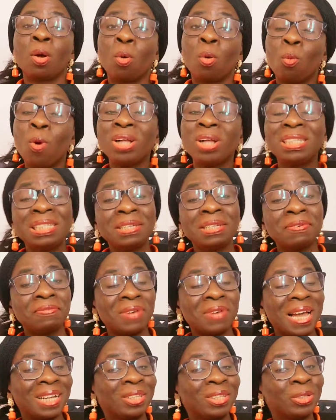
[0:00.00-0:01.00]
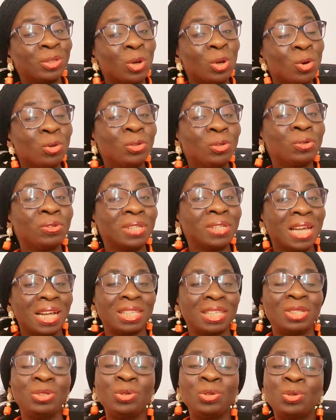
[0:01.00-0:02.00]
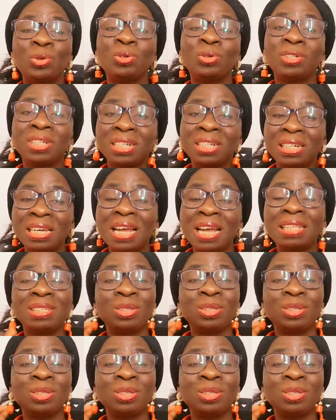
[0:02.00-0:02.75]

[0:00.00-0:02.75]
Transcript: What if I told you that you could create